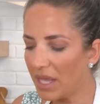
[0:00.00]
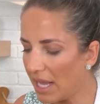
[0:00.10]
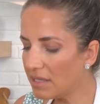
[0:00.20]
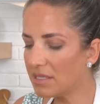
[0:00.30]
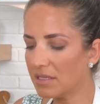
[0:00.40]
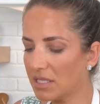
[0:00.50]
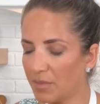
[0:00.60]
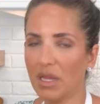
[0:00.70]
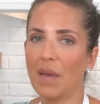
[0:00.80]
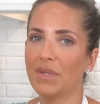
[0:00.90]
it's
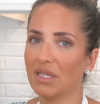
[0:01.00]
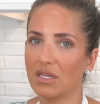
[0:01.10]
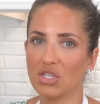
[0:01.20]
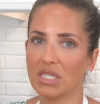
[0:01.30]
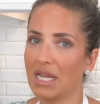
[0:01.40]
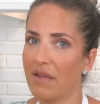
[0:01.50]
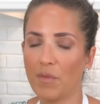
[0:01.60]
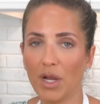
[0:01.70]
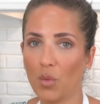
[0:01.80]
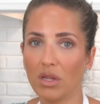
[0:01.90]
sublime and delicious and
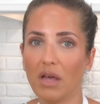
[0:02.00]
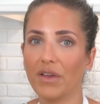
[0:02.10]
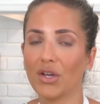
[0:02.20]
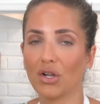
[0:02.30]
everybody will love it.